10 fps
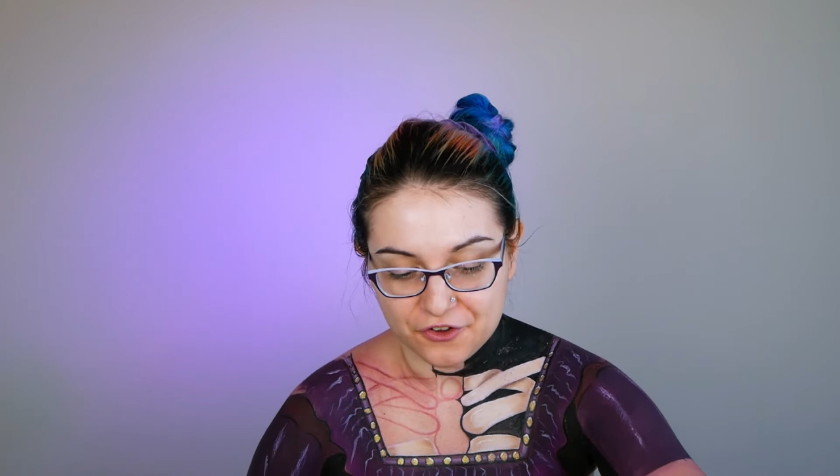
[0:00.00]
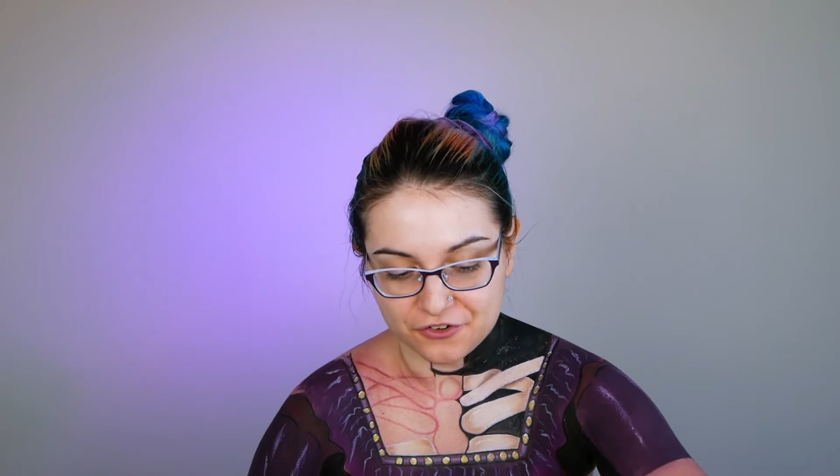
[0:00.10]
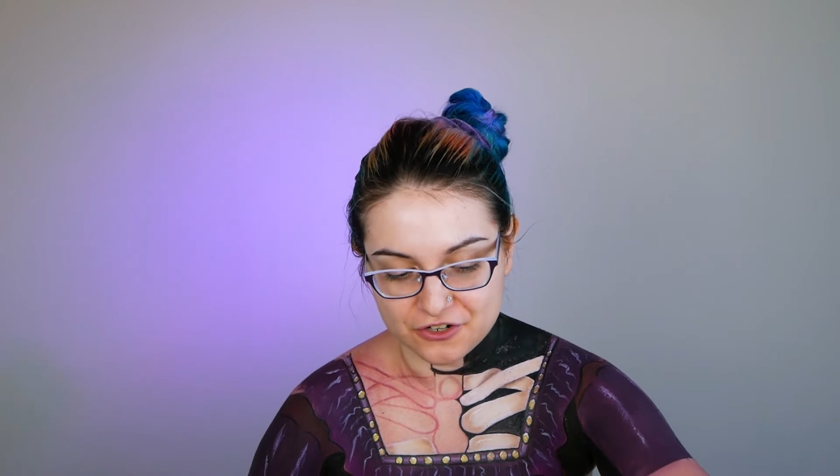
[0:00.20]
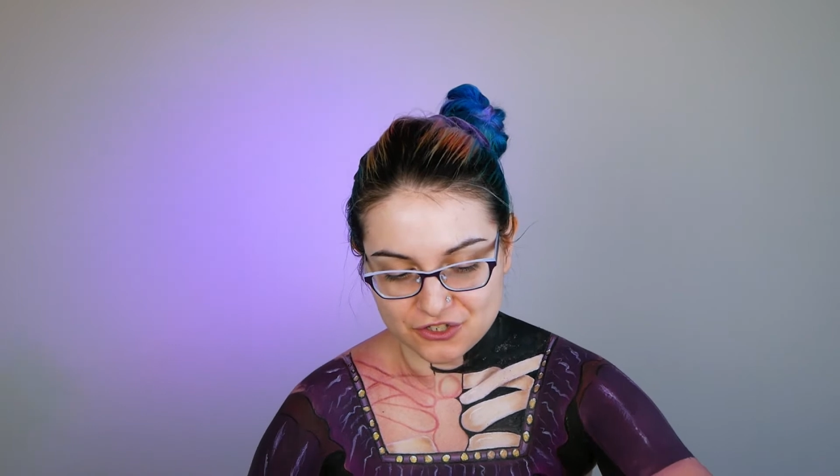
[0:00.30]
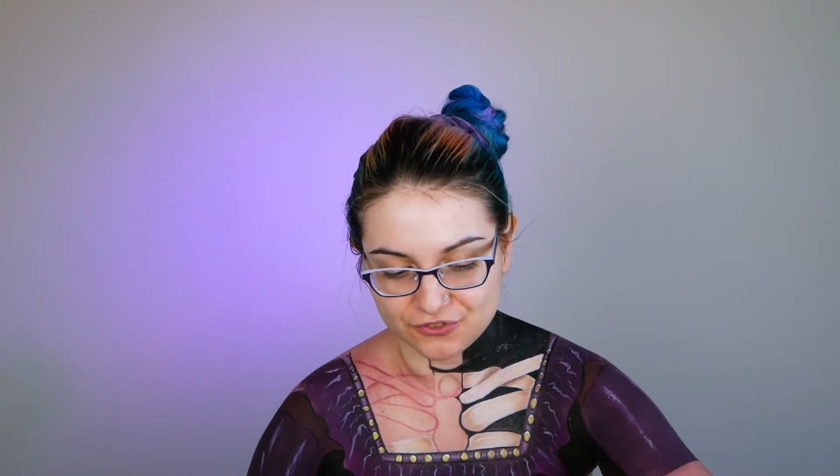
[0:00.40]

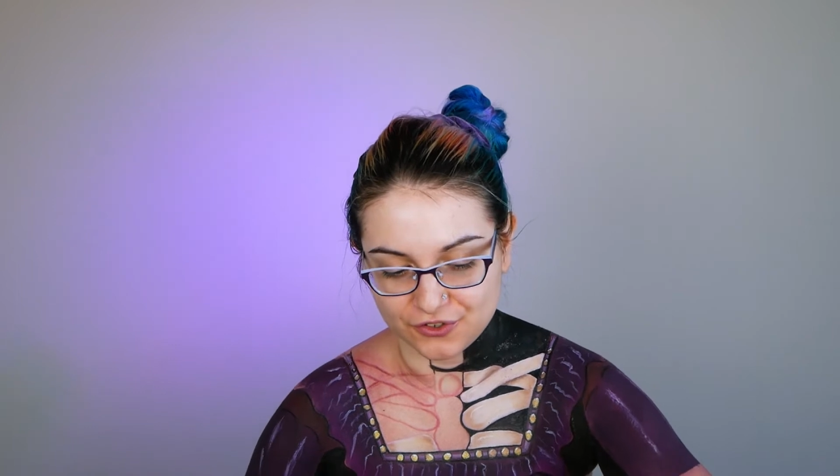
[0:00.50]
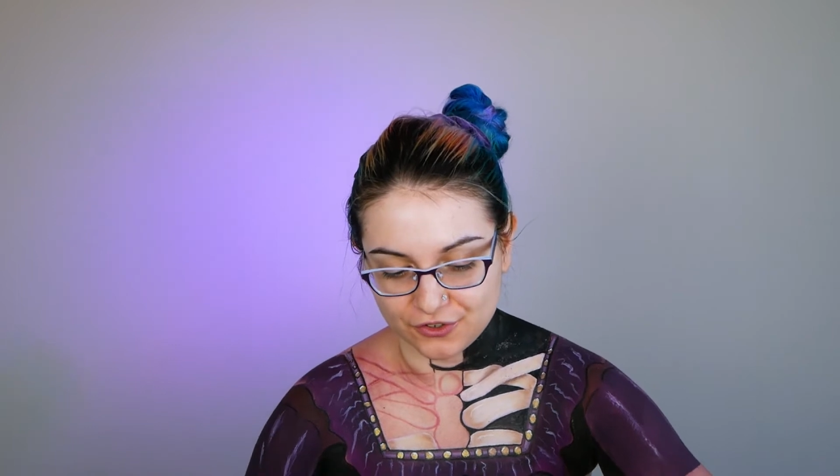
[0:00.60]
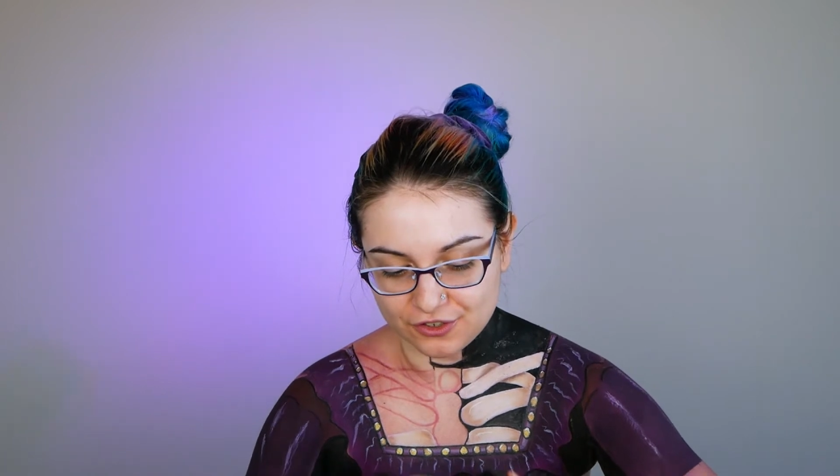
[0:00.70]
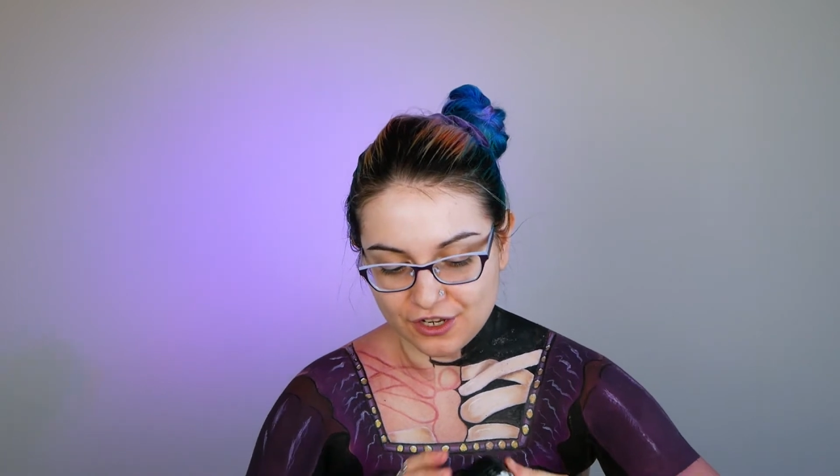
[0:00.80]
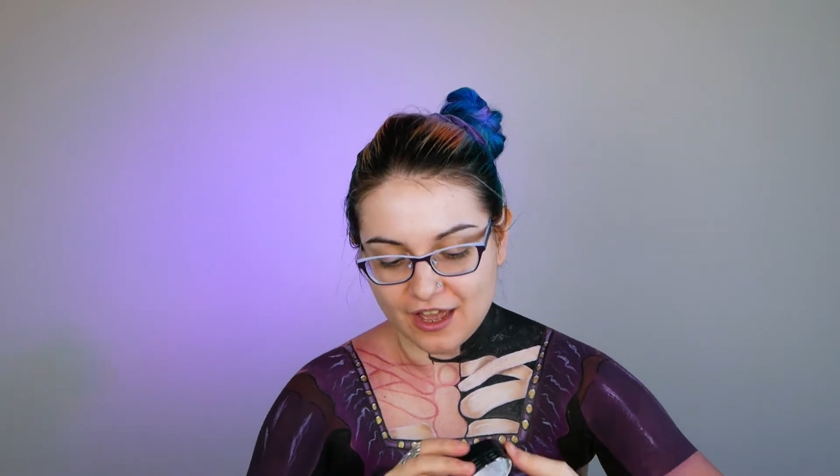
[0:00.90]
First of
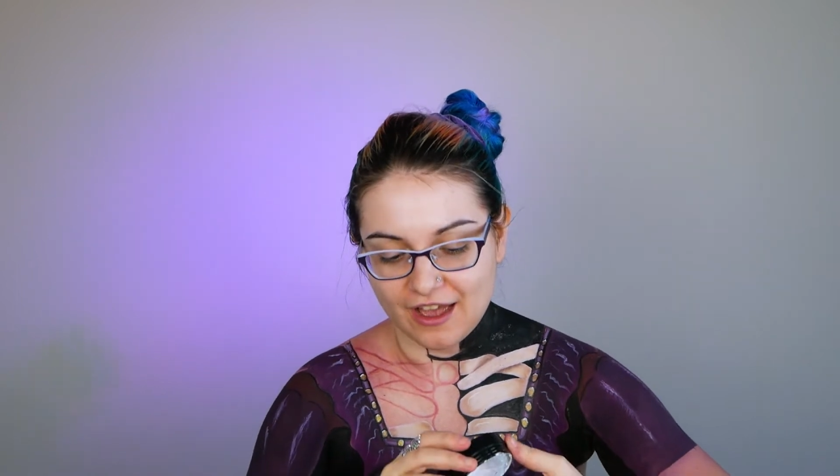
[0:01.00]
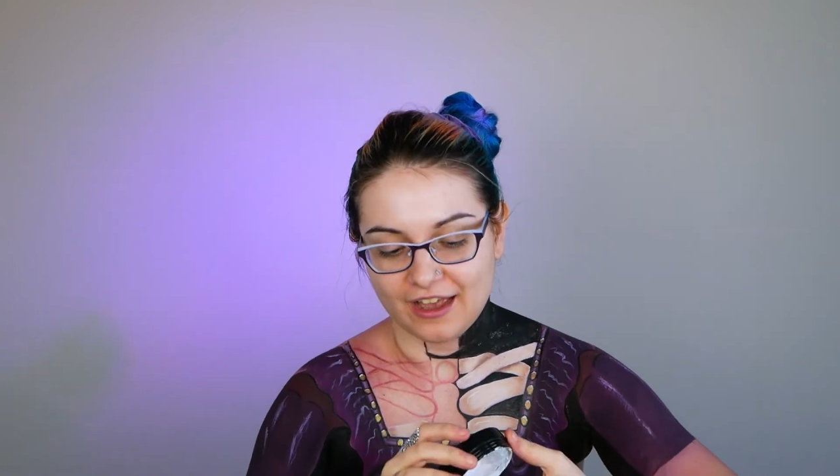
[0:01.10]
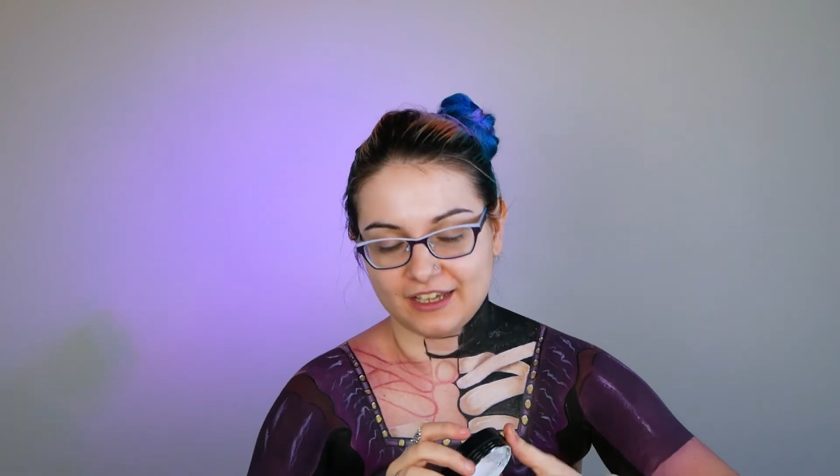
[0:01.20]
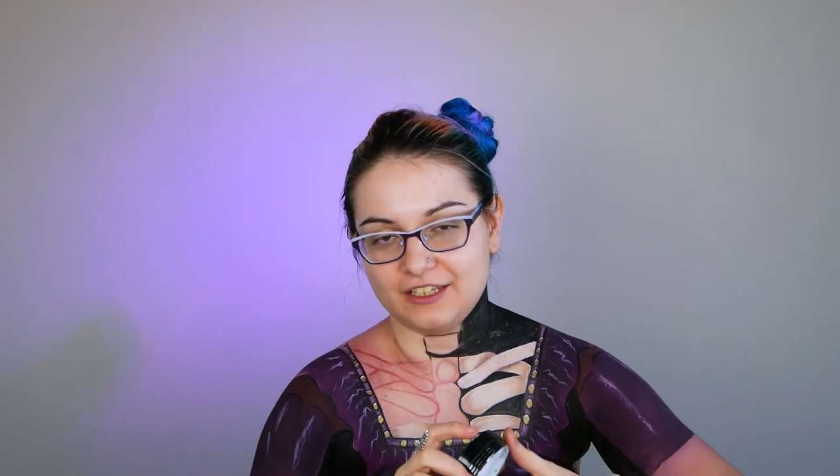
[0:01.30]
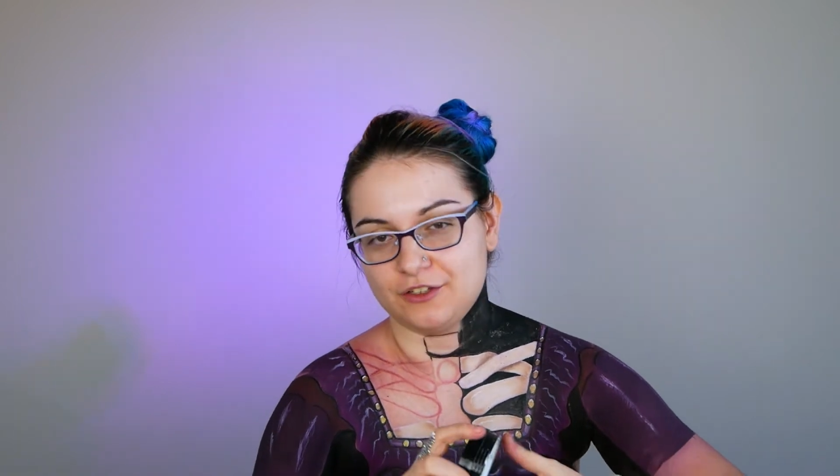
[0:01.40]
all,
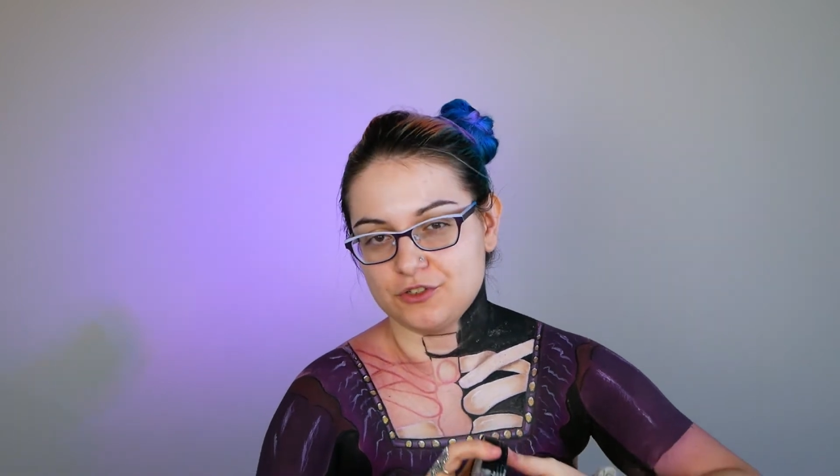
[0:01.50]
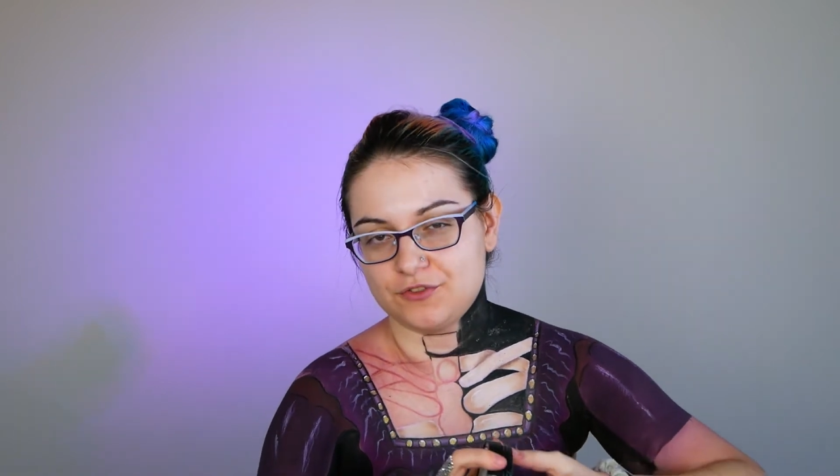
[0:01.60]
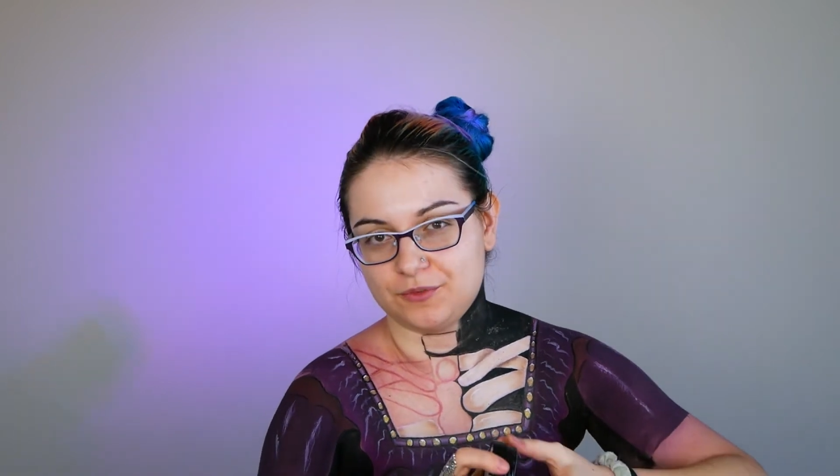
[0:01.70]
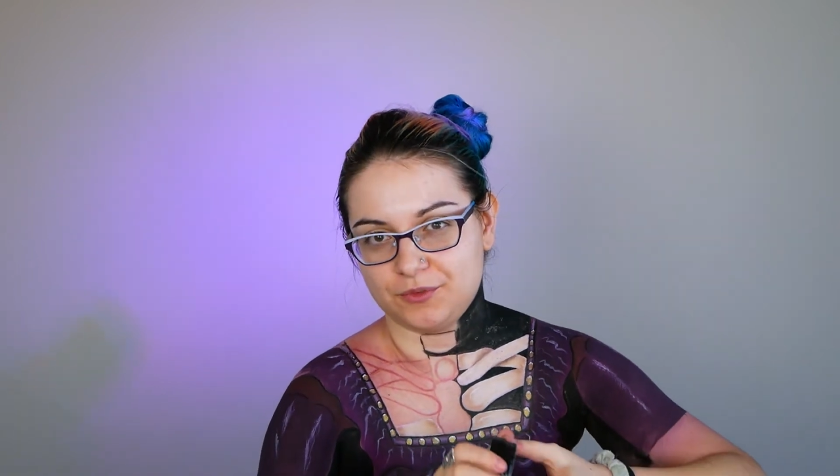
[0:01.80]
I used from